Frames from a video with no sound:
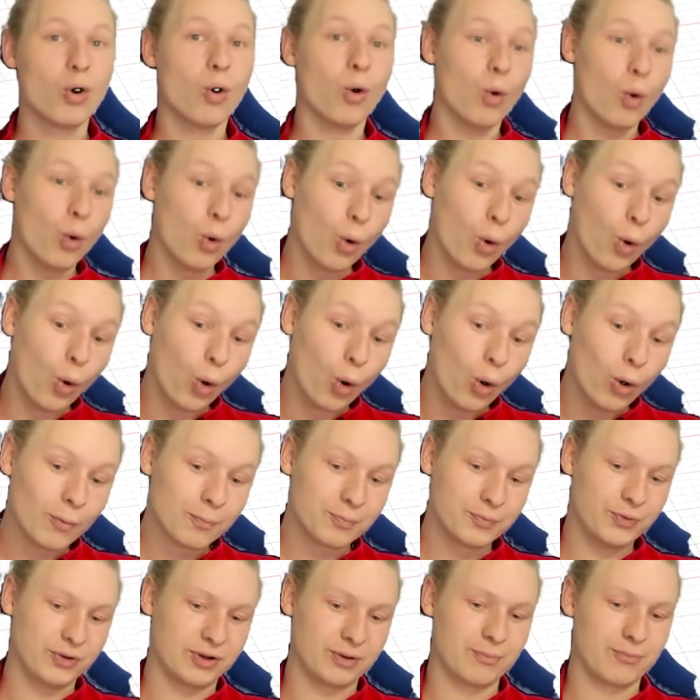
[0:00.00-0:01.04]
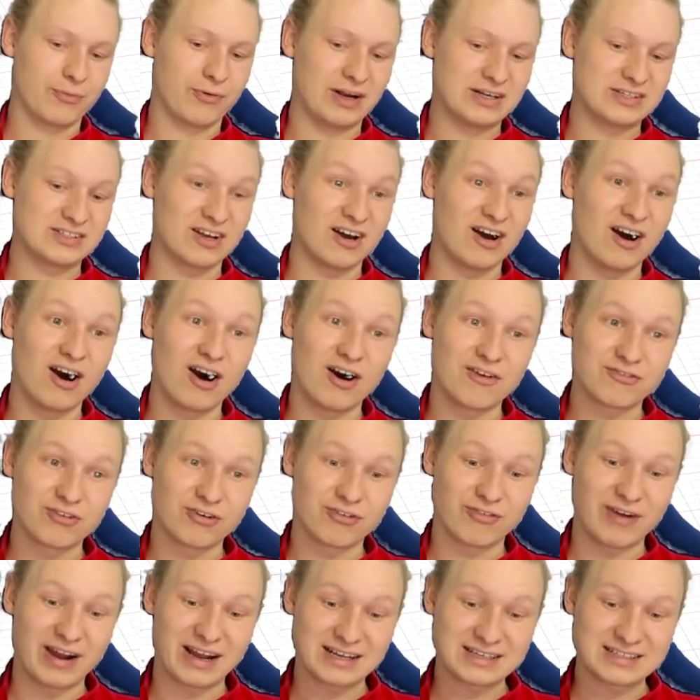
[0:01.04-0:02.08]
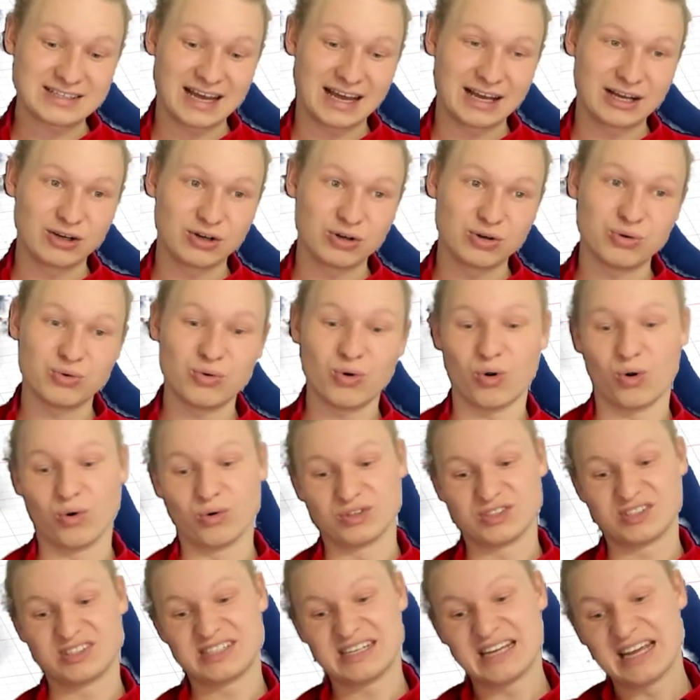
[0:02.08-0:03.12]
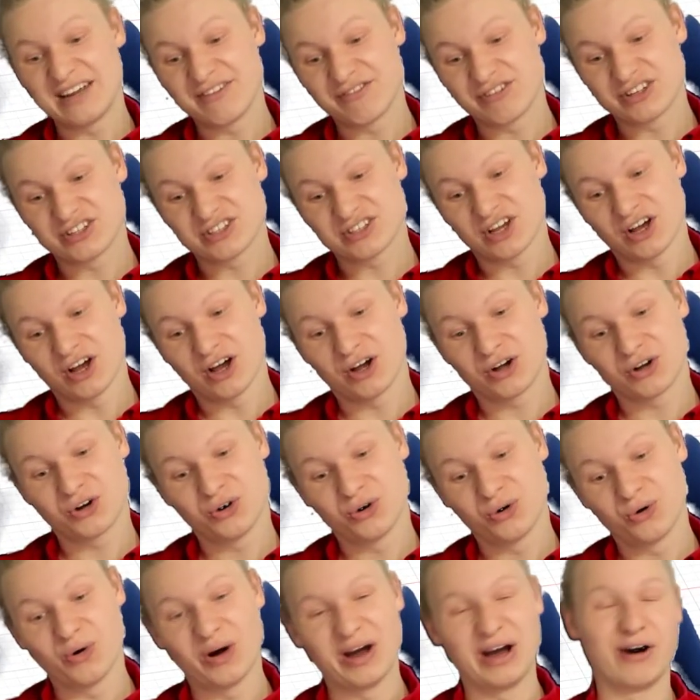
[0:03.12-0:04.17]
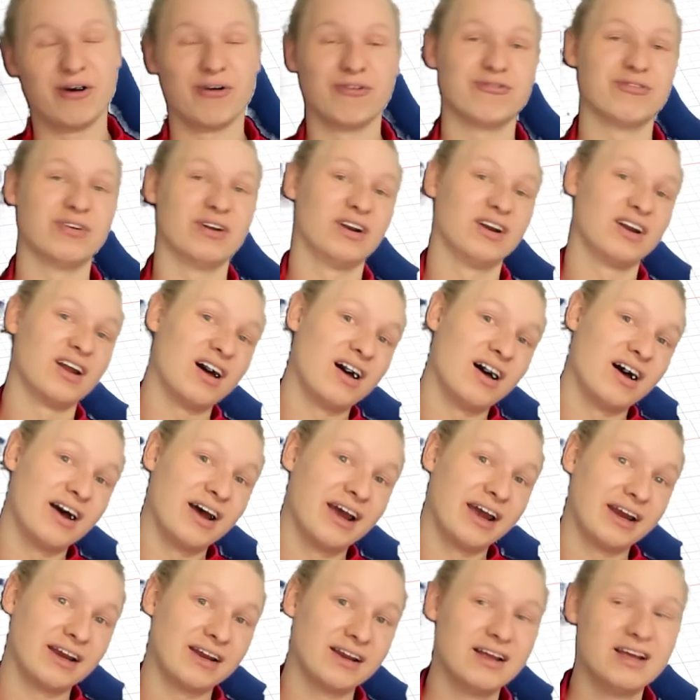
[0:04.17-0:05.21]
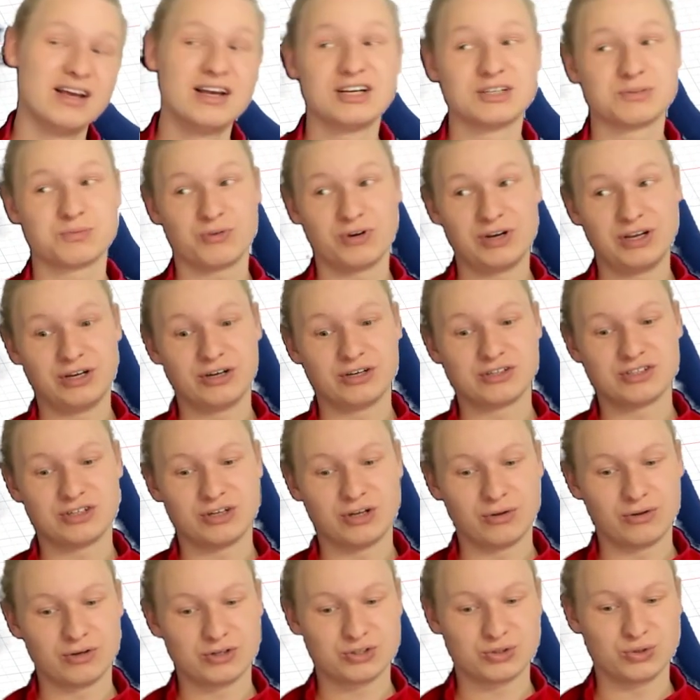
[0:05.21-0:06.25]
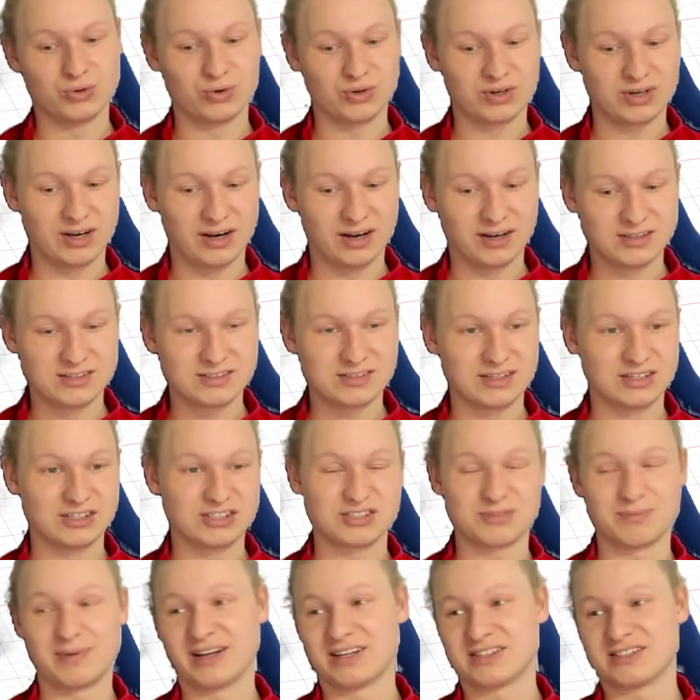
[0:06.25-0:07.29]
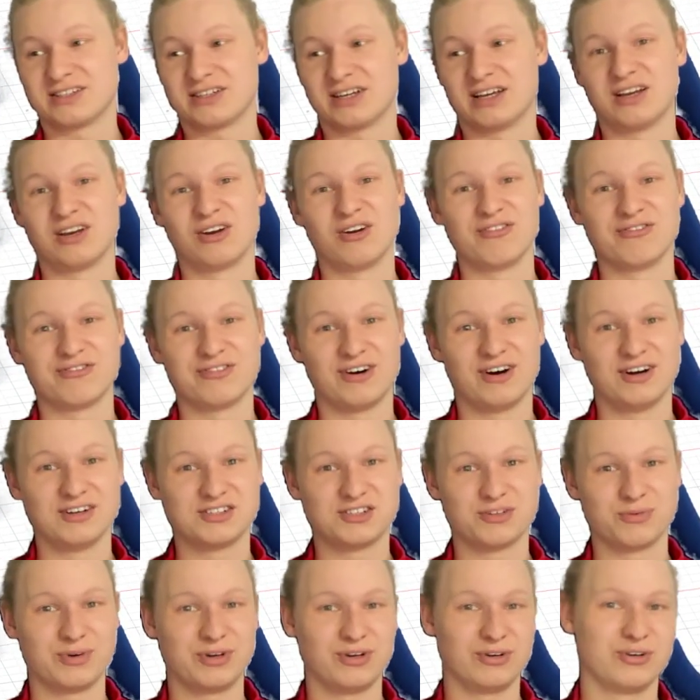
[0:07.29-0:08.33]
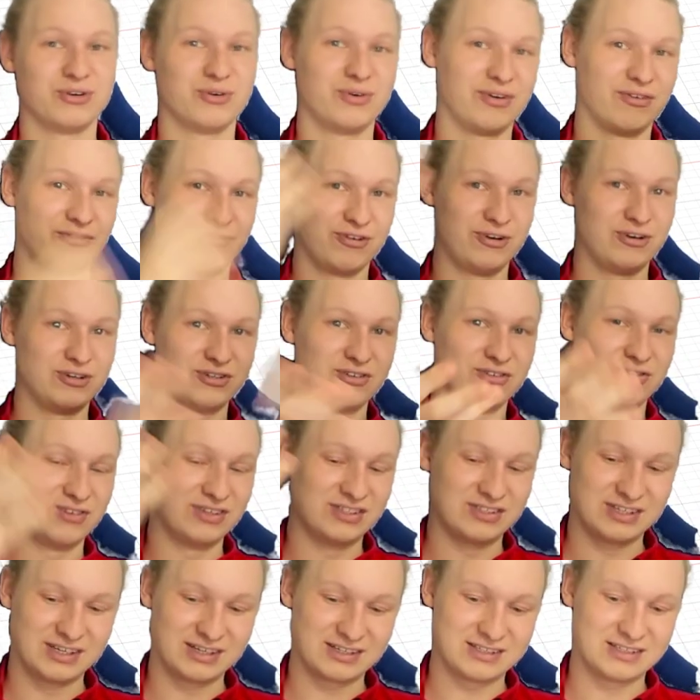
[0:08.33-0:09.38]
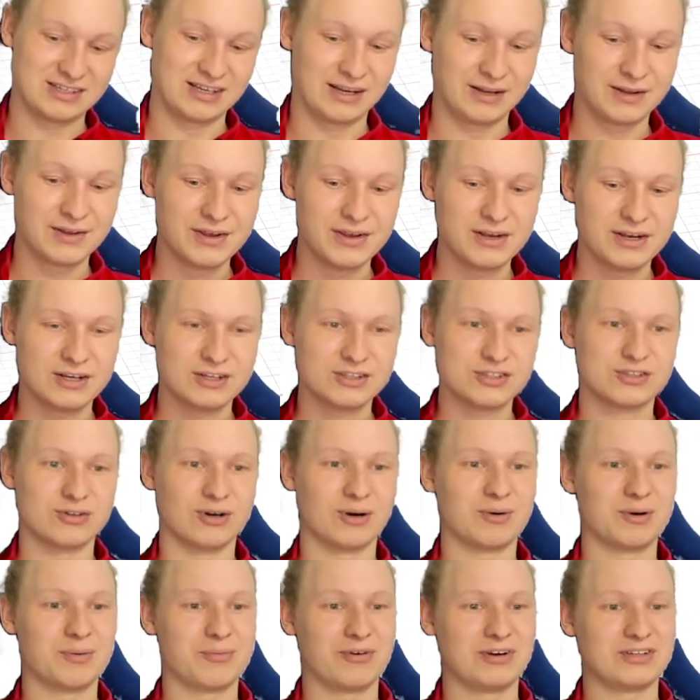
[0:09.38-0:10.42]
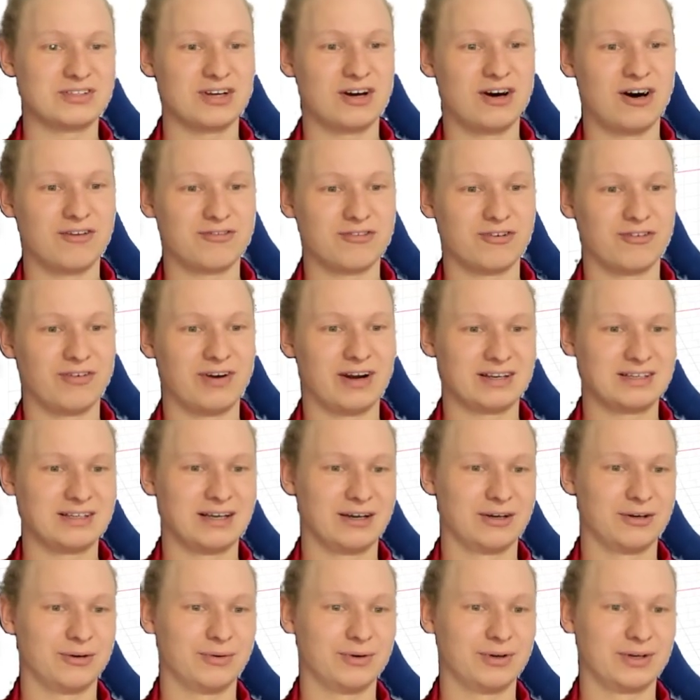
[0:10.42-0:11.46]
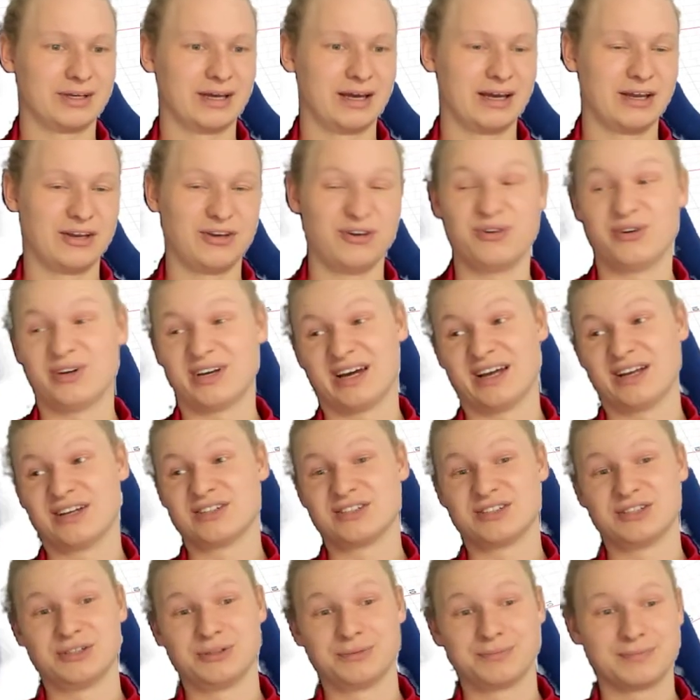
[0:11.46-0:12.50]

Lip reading: or you can press R for rectangle, or C for circle, L for line. It's pretty good to know the shortcuts. It just makes it a lot faster when you're doing Fusion 360. So I'm going to press R for rectangle, okay, and you can too.